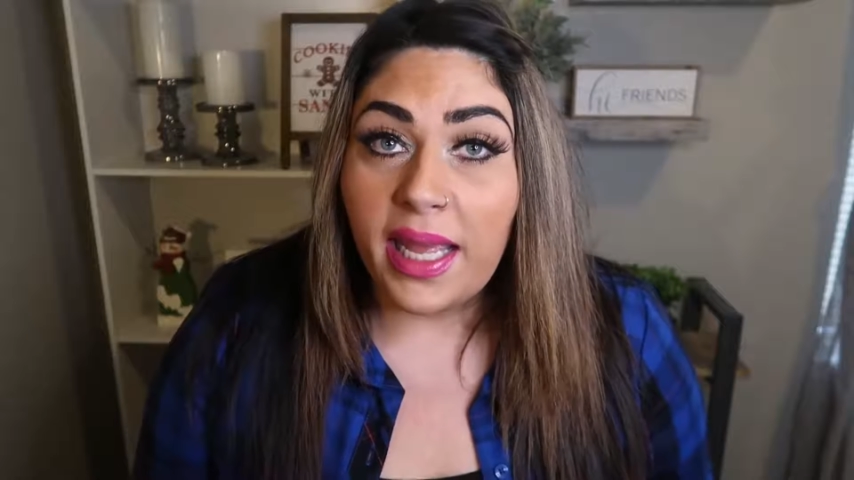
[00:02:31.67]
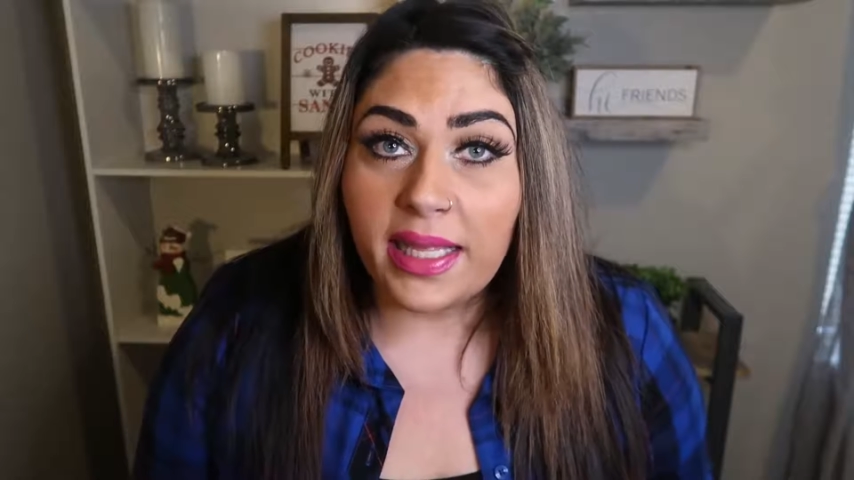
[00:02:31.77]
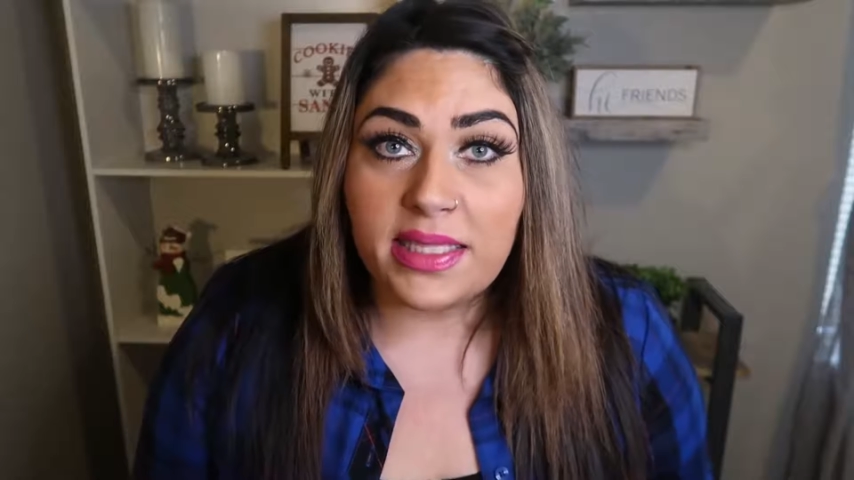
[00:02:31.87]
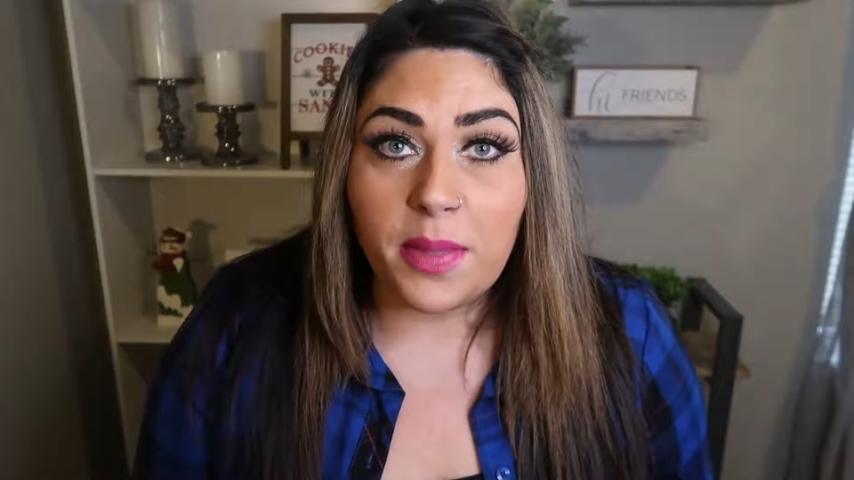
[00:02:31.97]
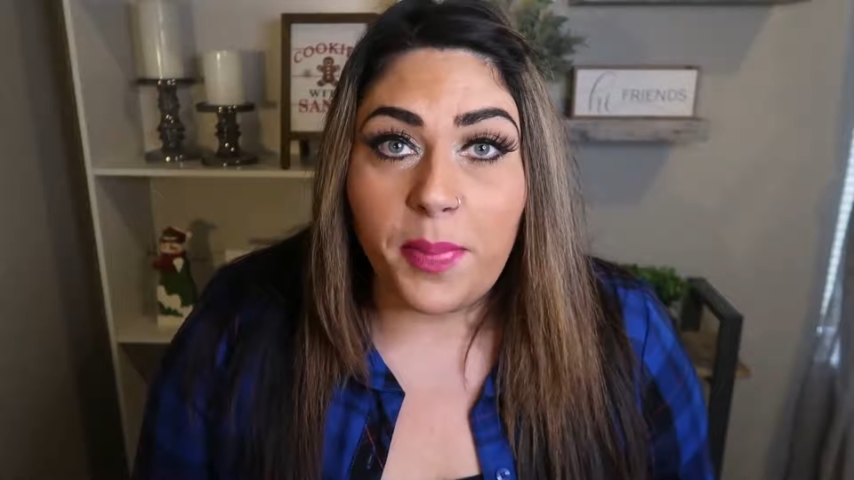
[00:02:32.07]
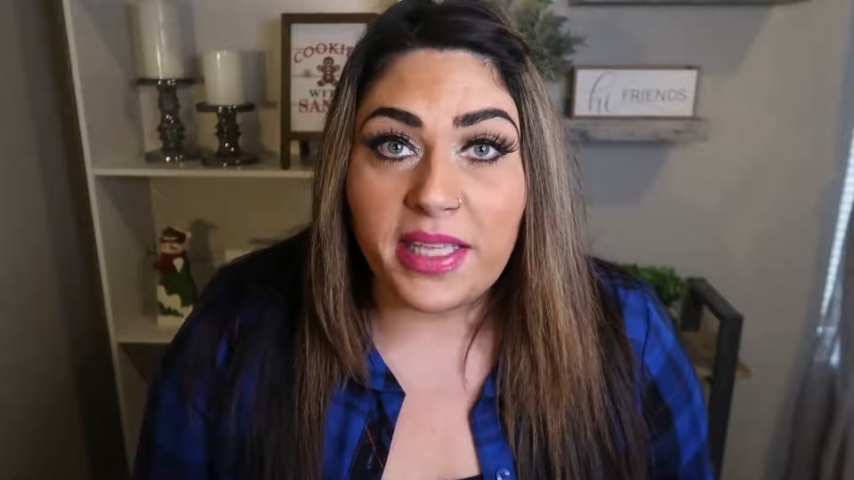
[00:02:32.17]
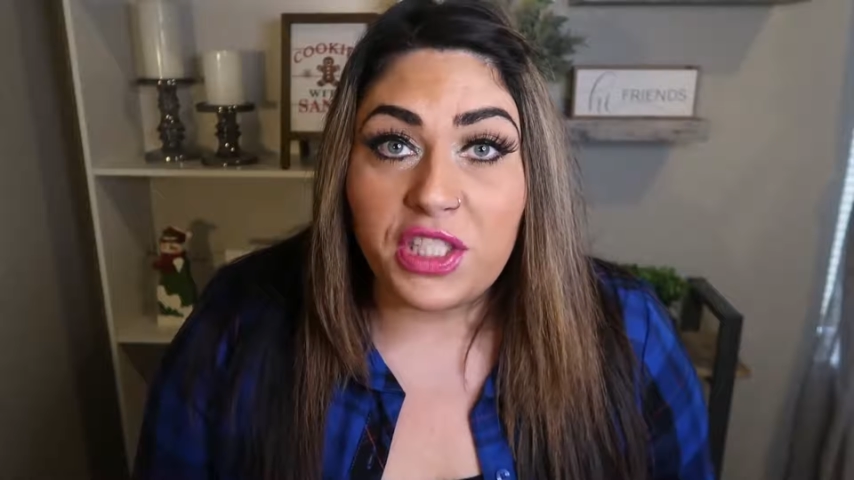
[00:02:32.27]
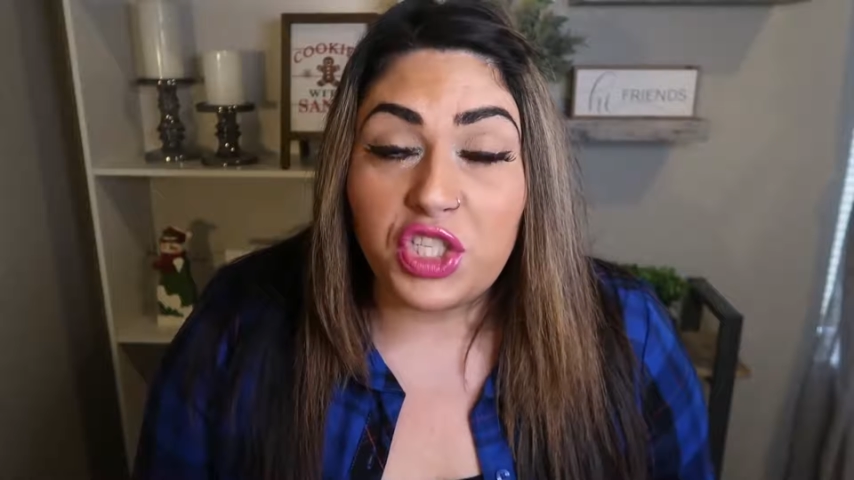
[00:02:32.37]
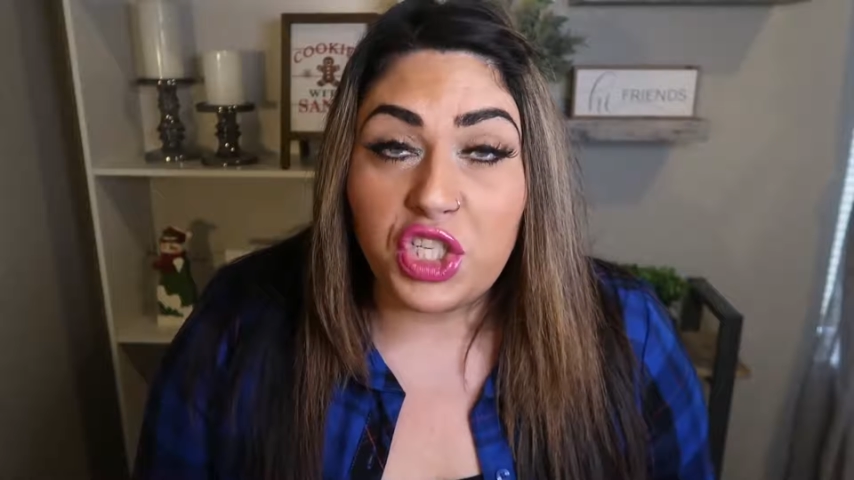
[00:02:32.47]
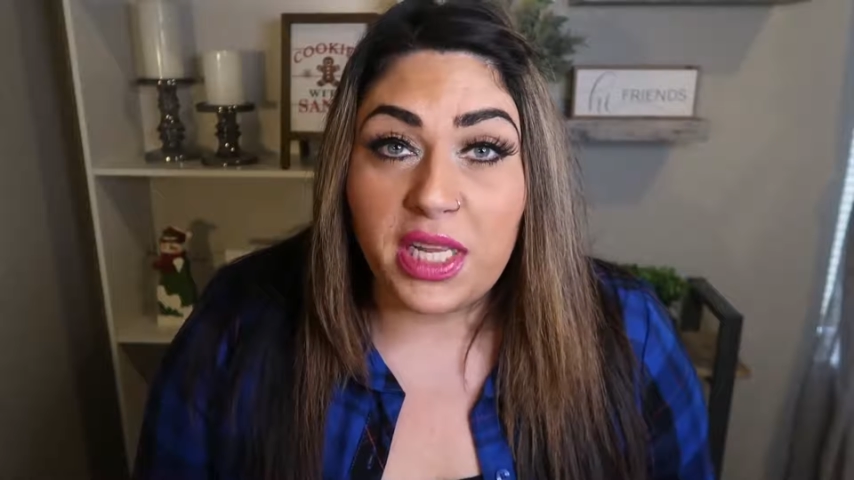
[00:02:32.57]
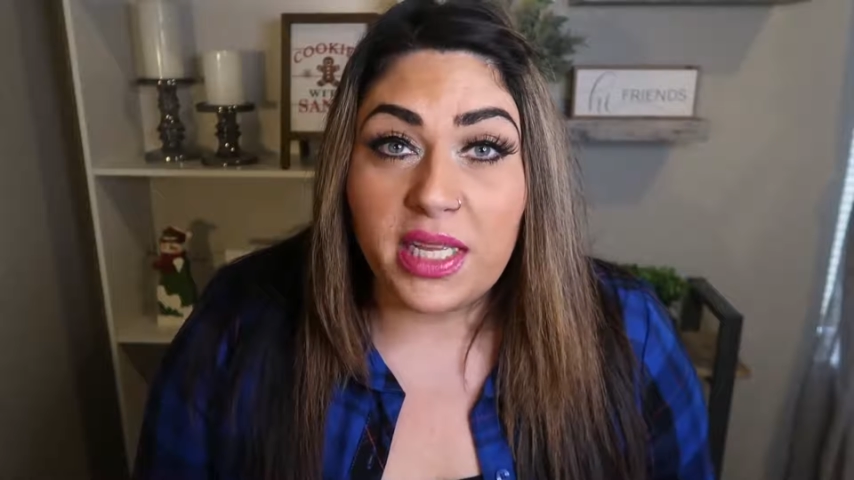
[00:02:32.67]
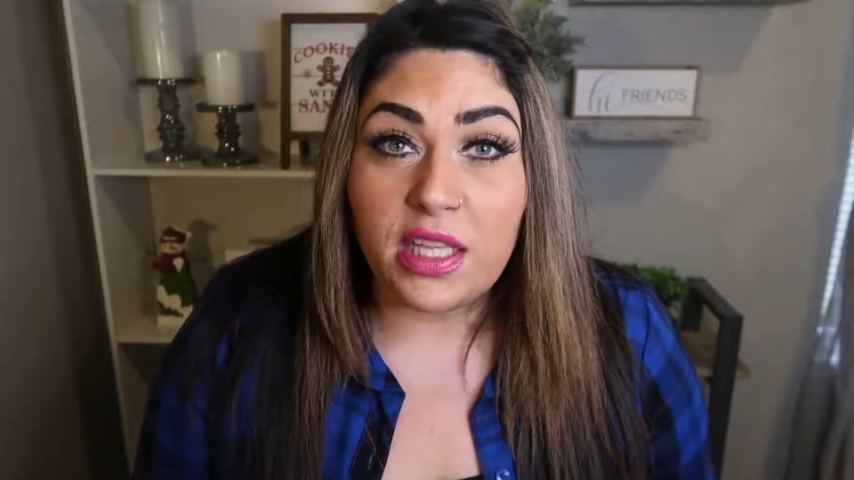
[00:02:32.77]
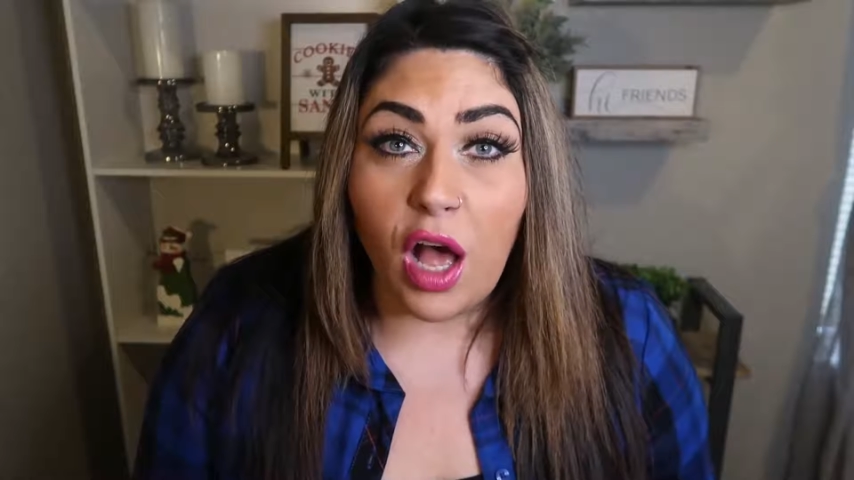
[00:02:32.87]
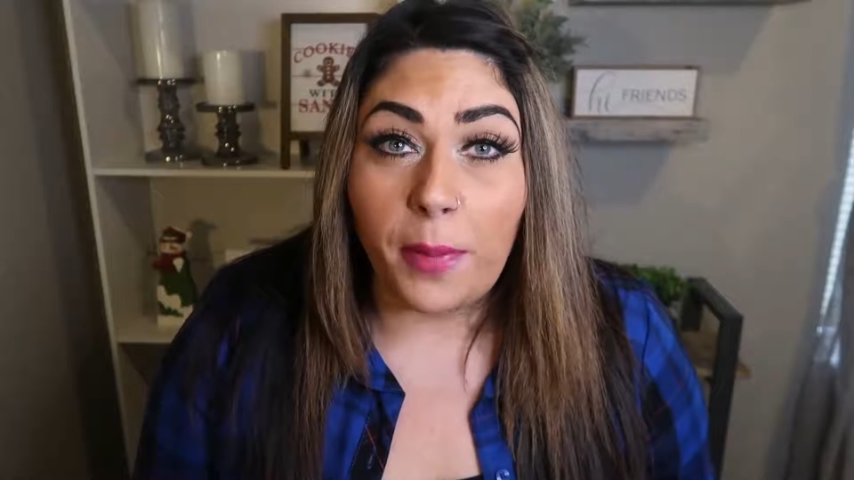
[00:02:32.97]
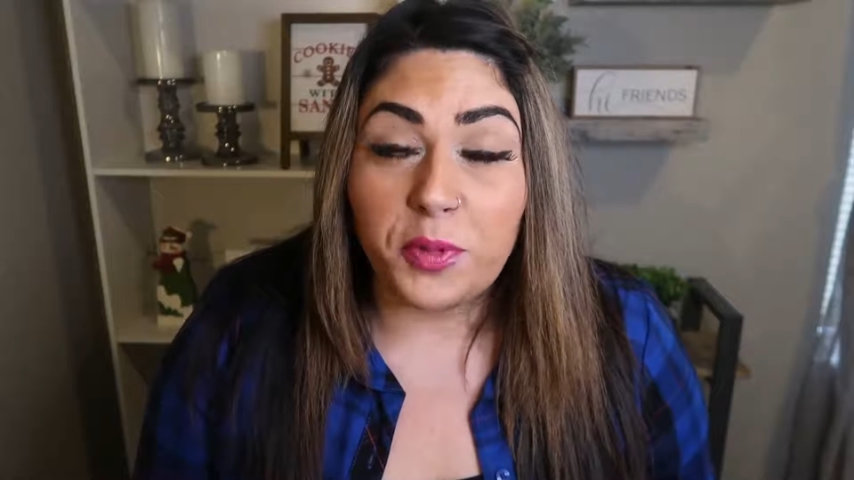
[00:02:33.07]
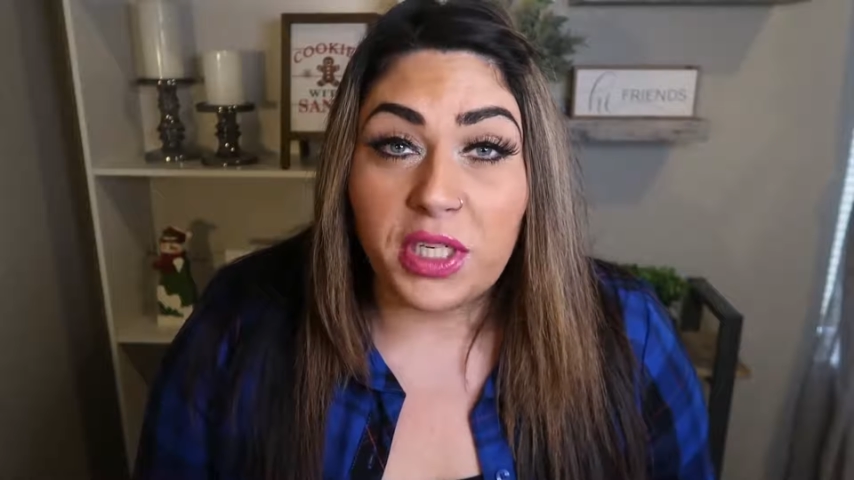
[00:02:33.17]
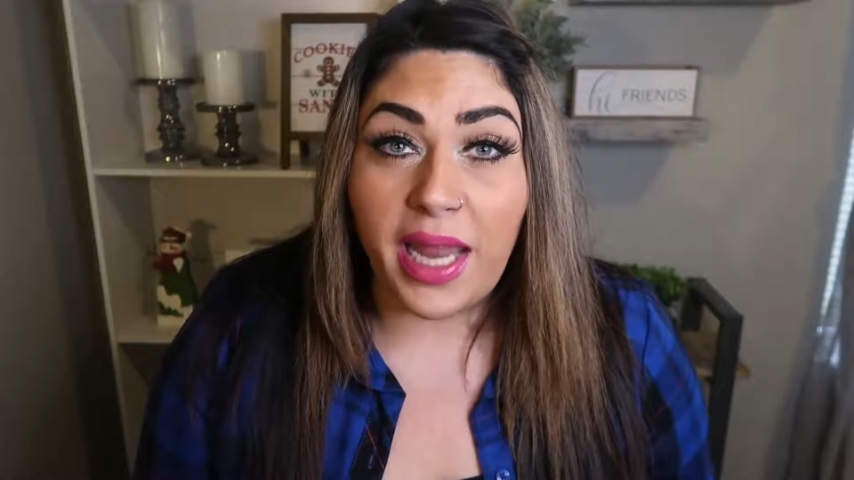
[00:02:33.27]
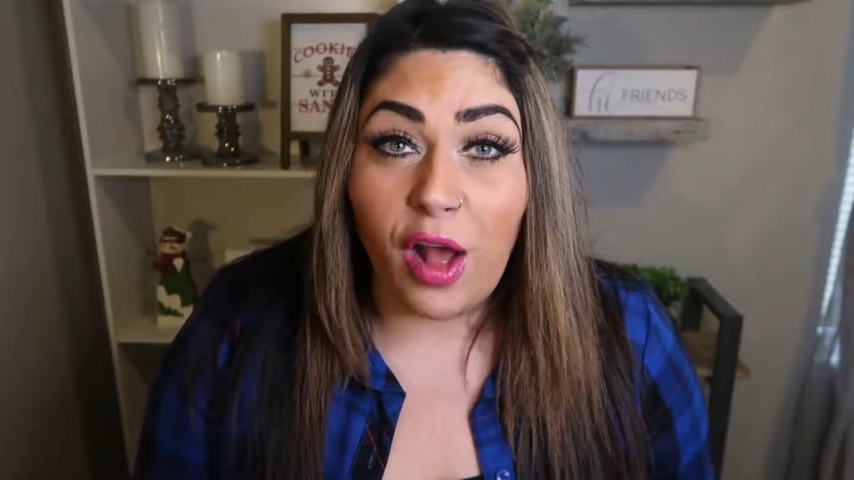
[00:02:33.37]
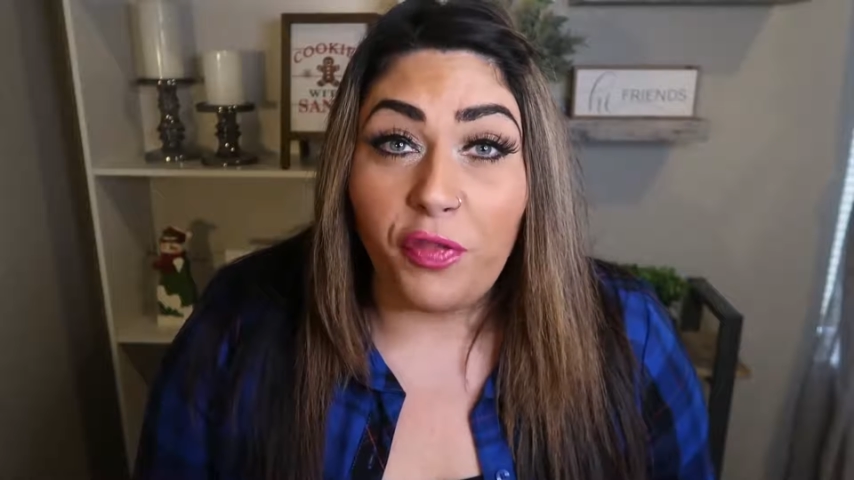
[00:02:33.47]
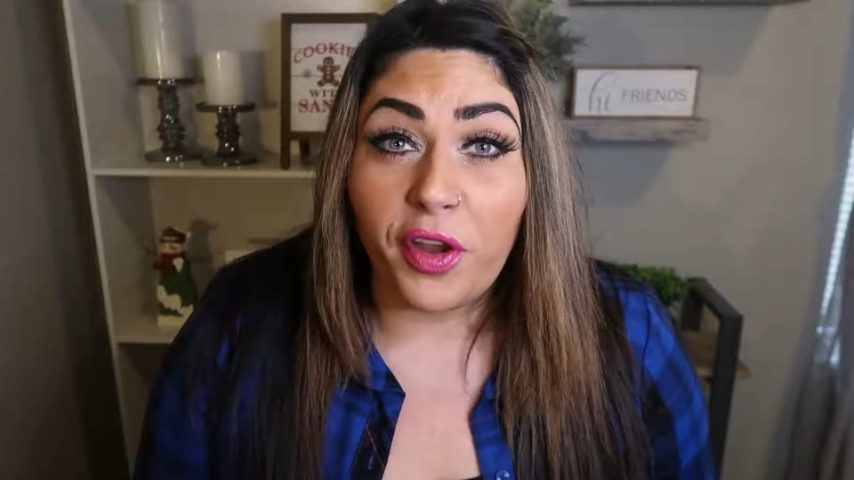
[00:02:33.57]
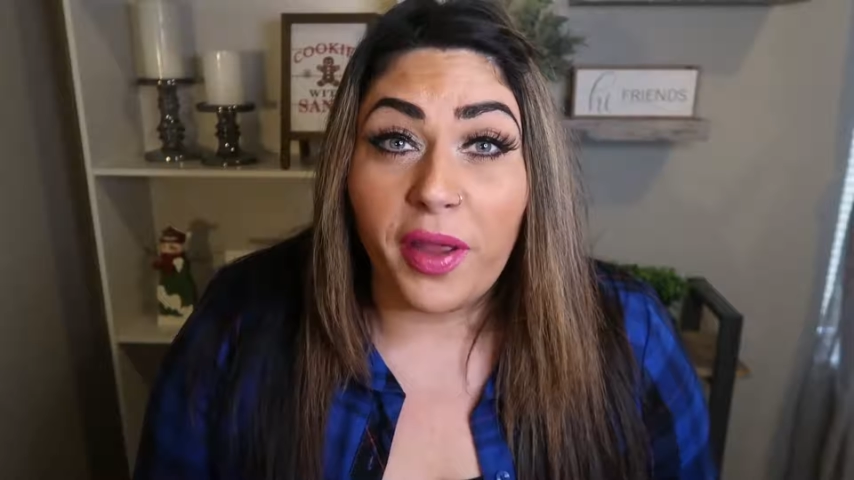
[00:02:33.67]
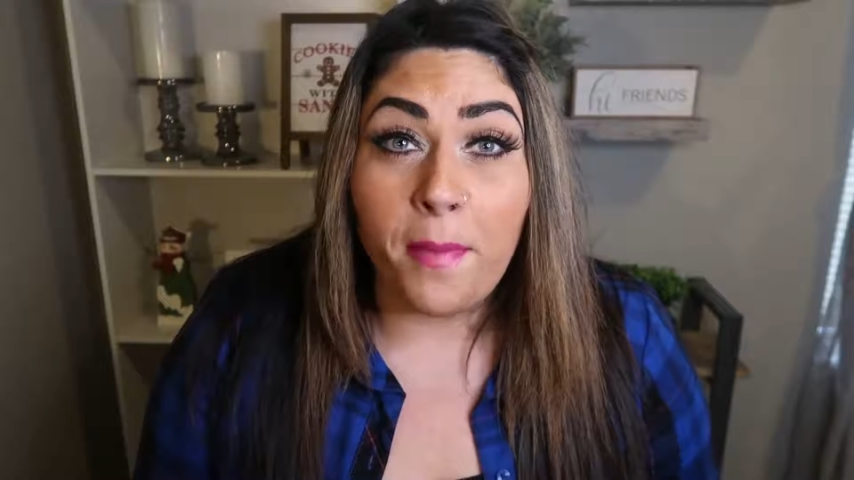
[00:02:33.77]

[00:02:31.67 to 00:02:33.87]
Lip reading: it's the best cheese option out there.